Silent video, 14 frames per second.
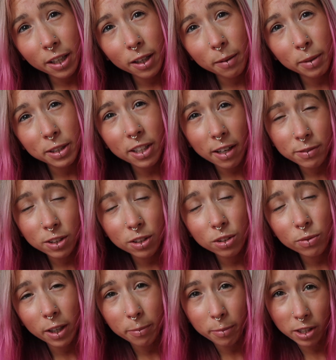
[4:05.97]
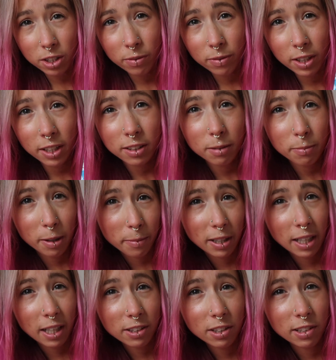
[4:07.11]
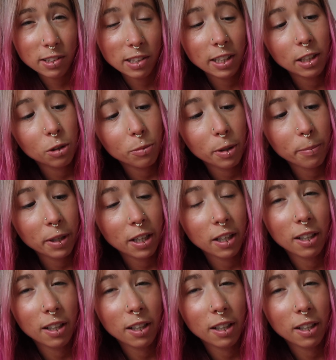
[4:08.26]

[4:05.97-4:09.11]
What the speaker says: I don't have to use very much of it to make my lashes look a little bit bigger,